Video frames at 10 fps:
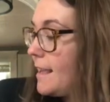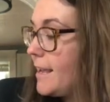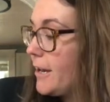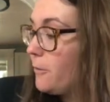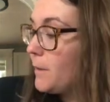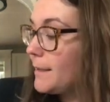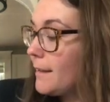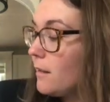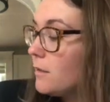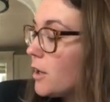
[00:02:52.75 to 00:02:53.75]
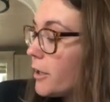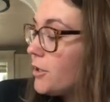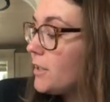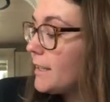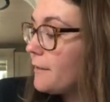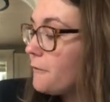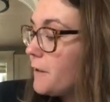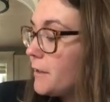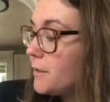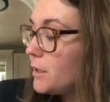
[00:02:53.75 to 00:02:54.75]
Here was the largest and
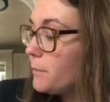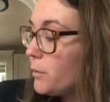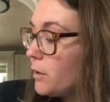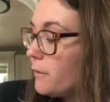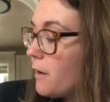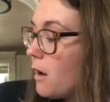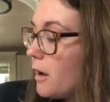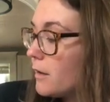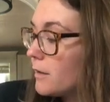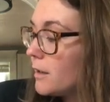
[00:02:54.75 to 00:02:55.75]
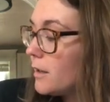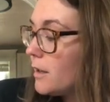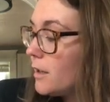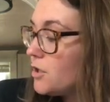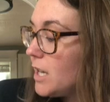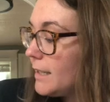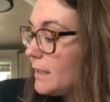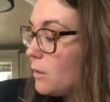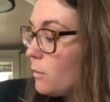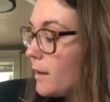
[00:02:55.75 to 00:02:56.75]
fiercest bull of all, just
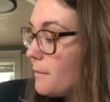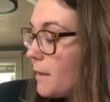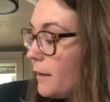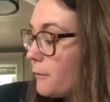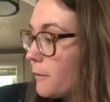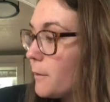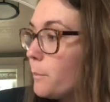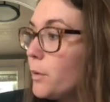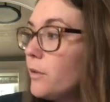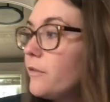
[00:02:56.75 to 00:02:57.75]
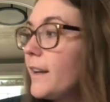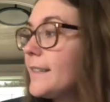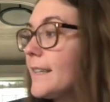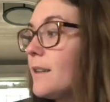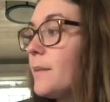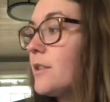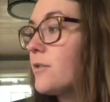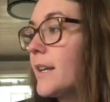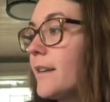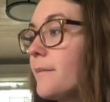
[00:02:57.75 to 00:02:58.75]
the one made for the bullfights in
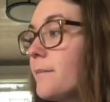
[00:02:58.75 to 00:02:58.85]
Madrid.